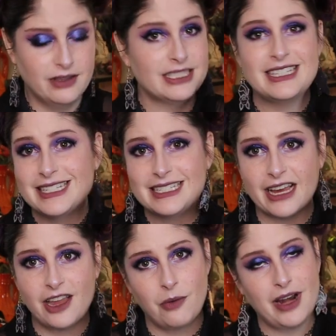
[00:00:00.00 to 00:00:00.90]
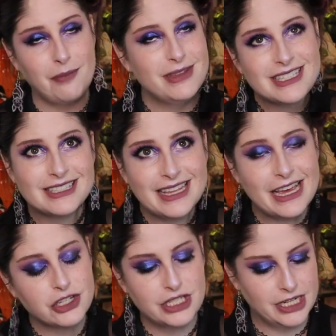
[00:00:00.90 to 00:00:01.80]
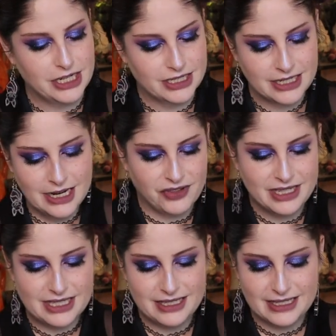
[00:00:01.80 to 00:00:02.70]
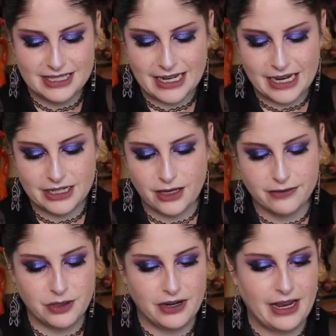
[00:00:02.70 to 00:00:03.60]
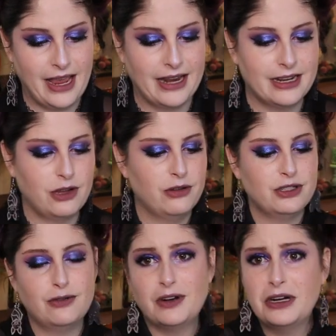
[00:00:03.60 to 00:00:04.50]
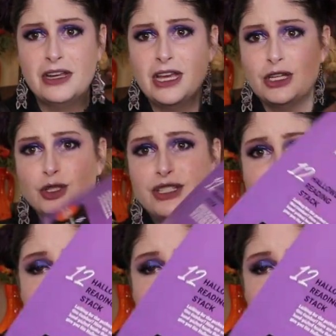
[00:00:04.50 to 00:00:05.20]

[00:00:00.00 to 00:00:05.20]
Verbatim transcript: This is the second one. I missed last year's, but this is the second year of doing it, and it goes over just